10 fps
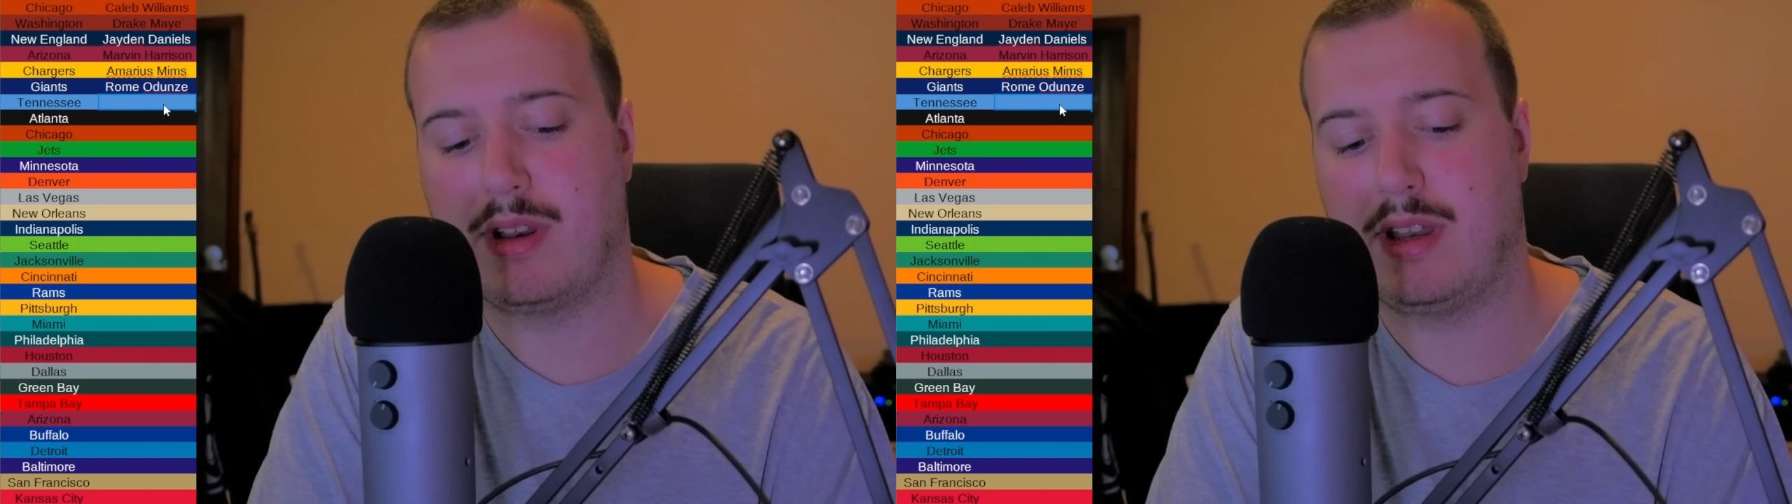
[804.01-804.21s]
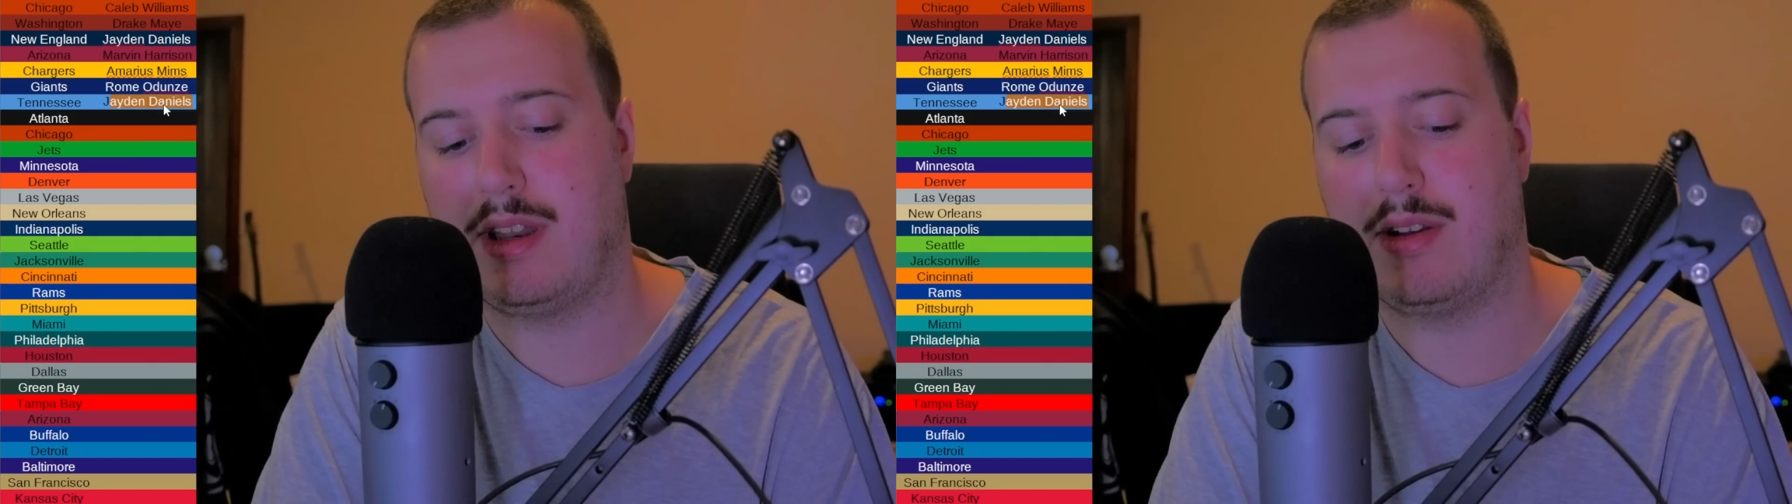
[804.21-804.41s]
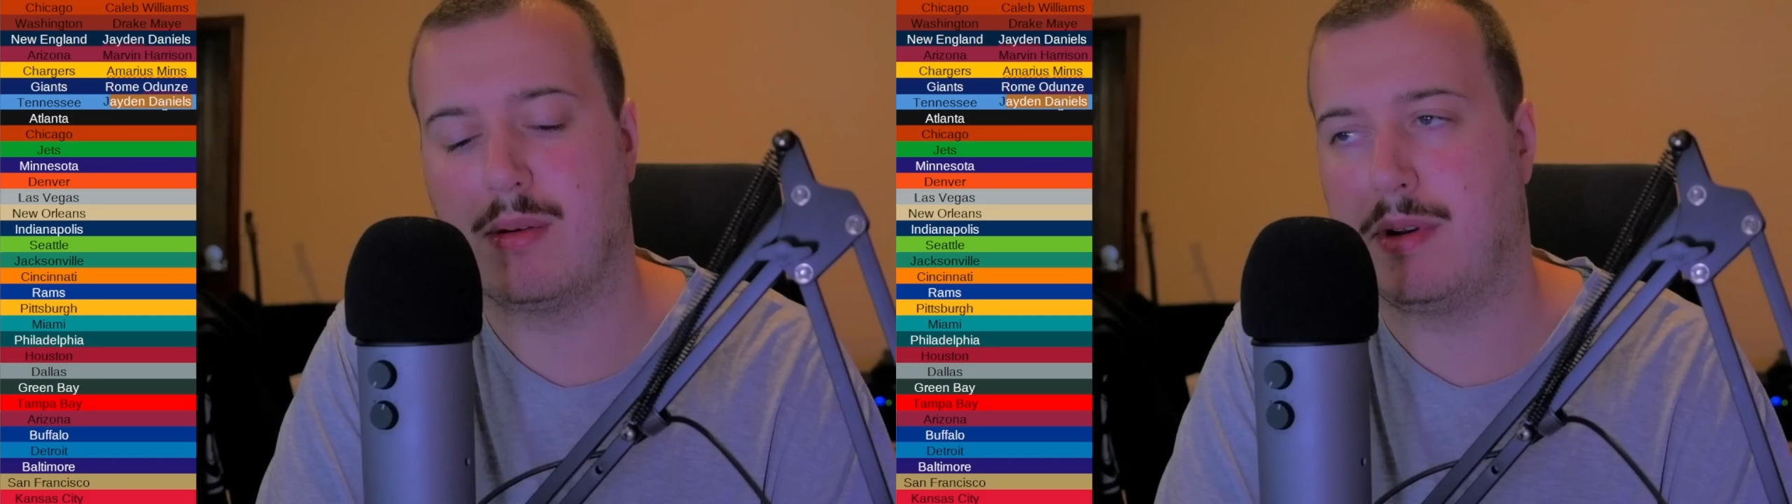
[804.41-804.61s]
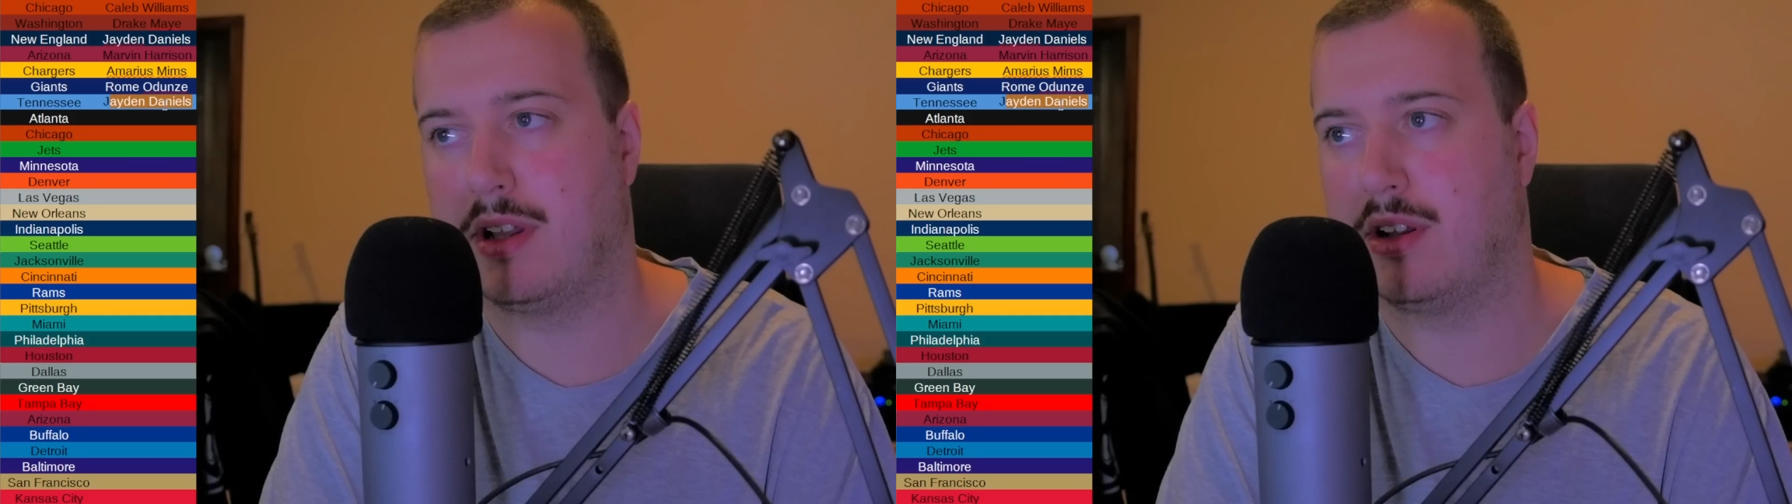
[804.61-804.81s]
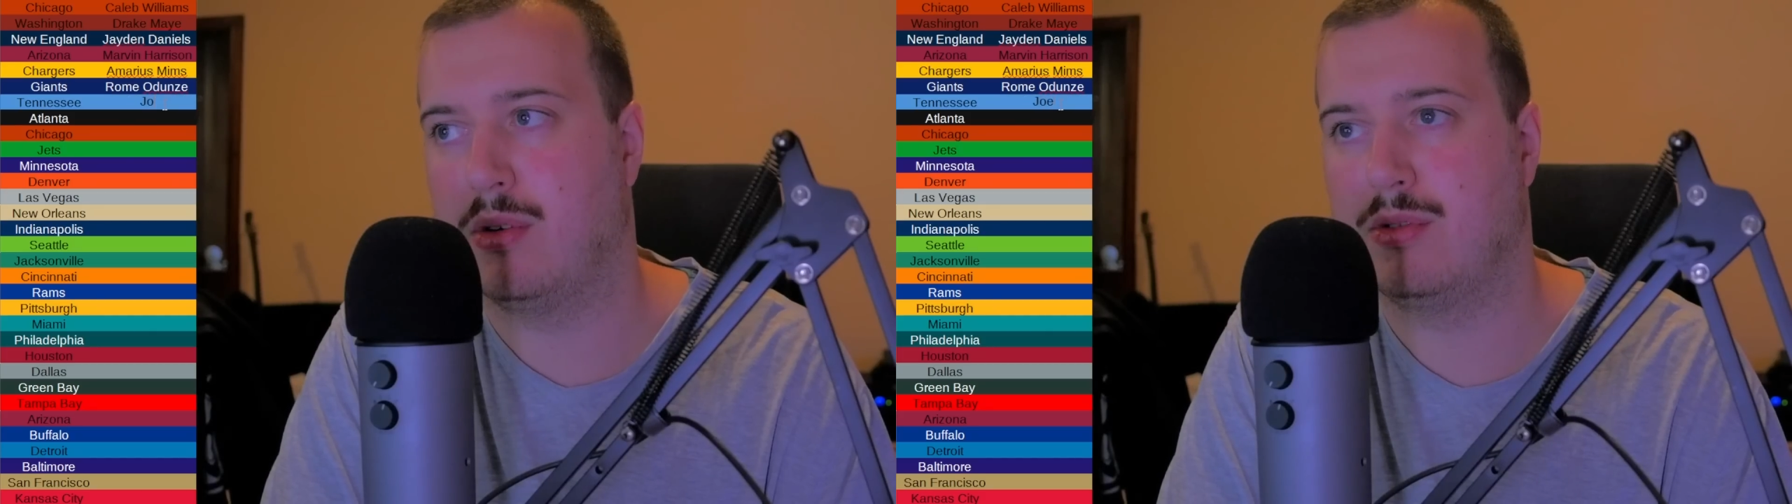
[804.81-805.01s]
And here I'm going to
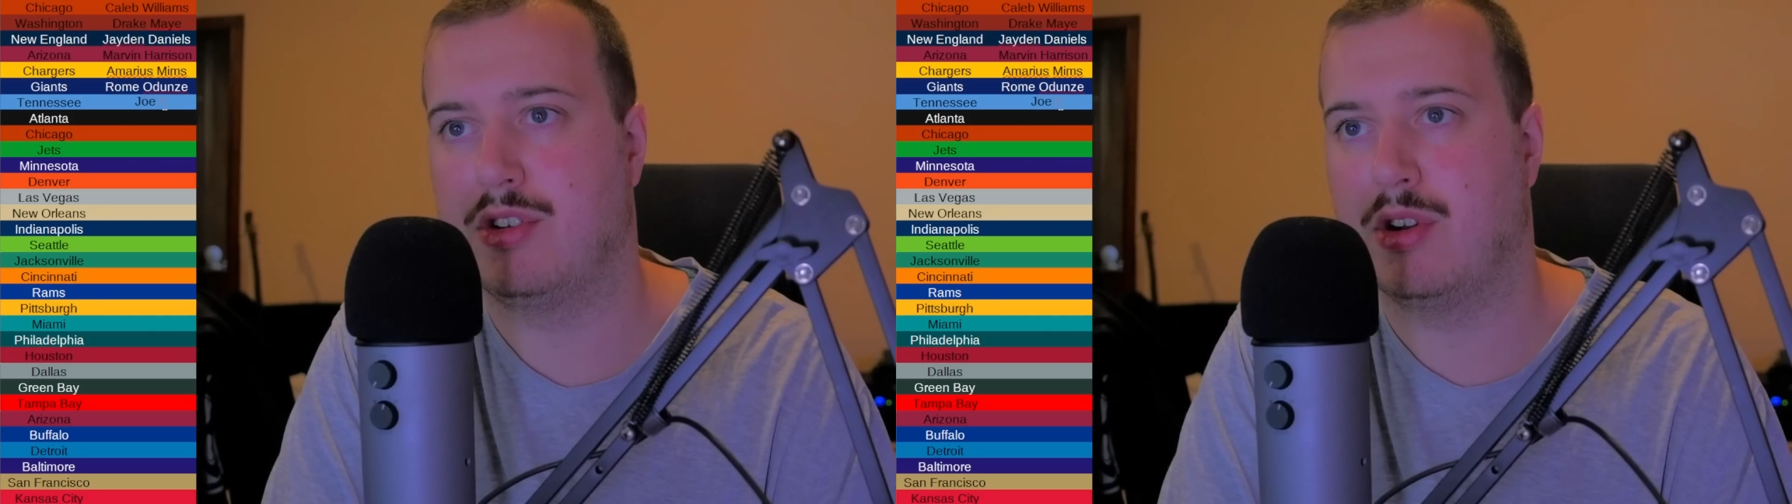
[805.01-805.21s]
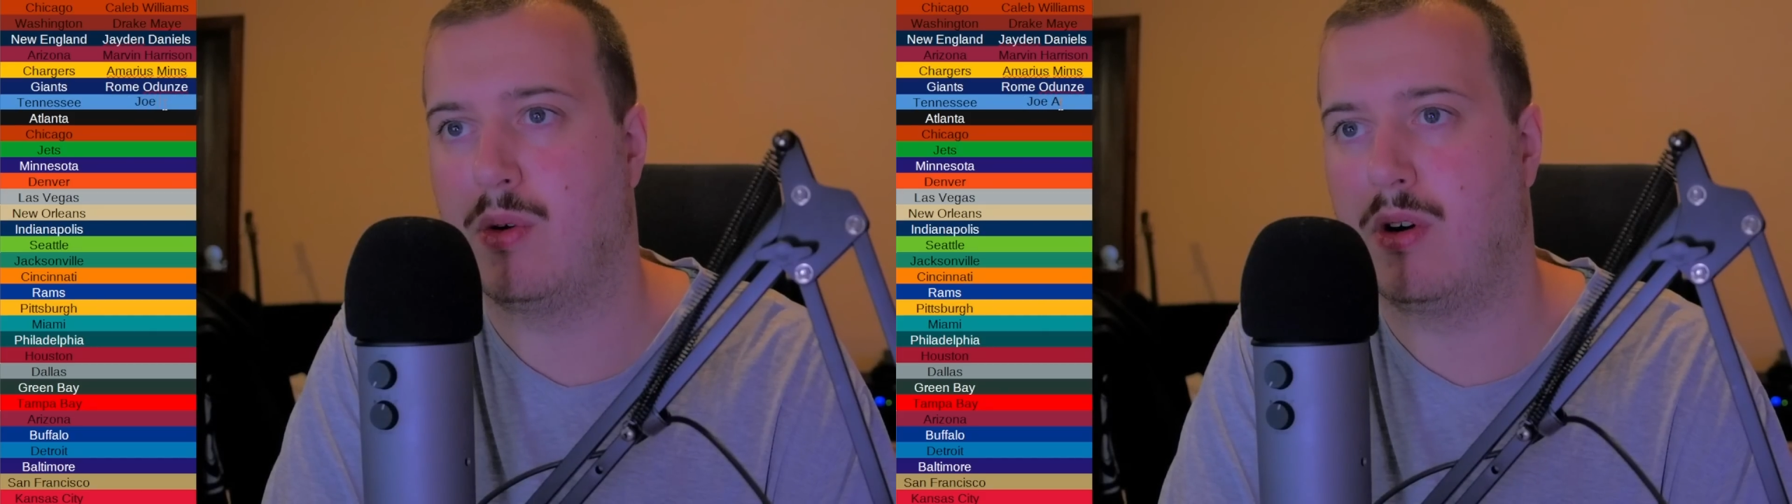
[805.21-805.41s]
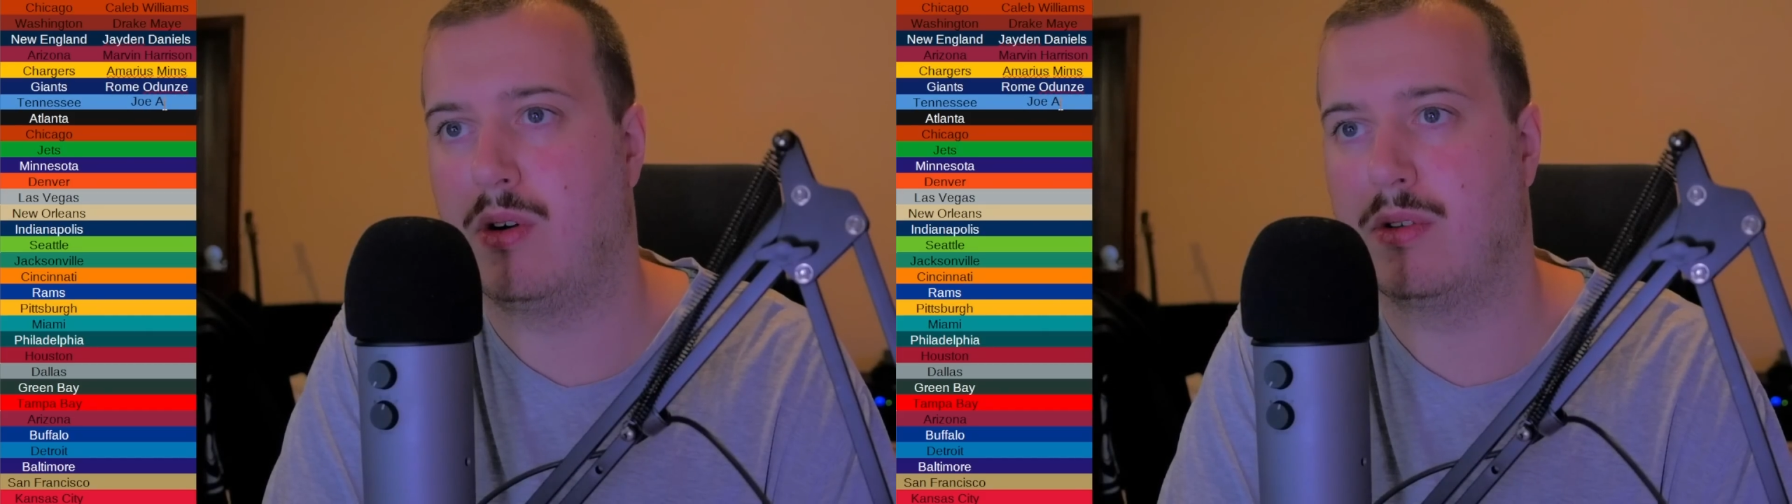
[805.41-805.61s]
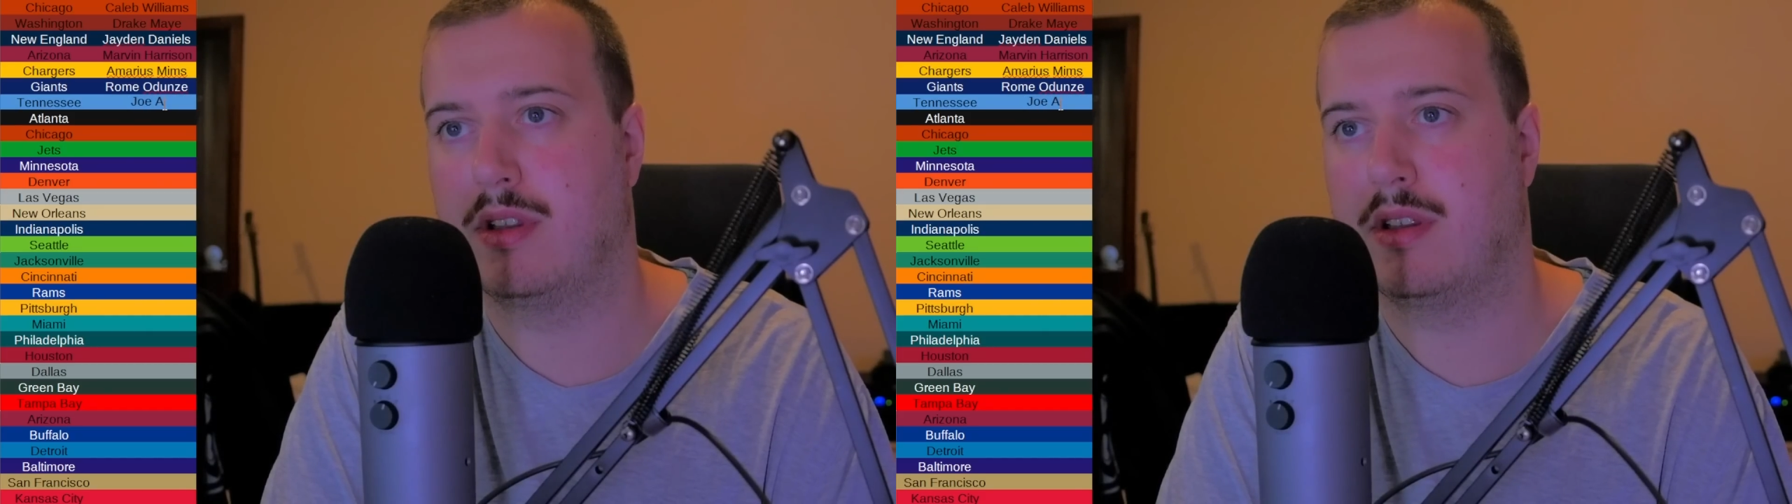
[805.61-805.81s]
go Joe Alt